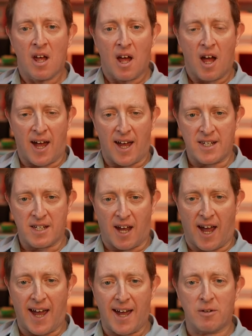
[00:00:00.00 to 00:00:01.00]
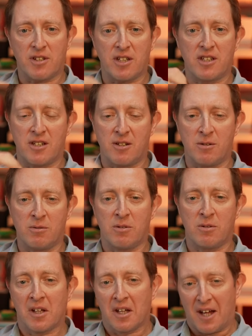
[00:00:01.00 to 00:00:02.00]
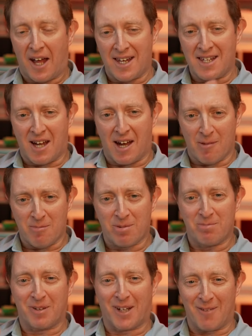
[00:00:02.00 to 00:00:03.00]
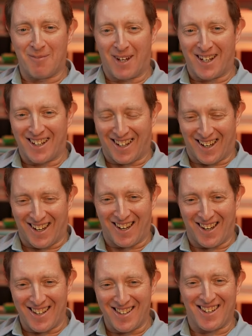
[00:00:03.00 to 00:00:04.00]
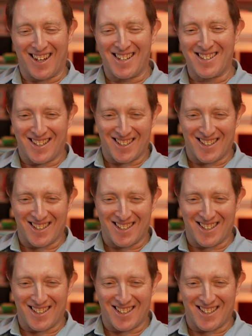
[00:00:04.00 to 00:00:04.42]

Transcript: and uh, how did you end up coming uh, into into this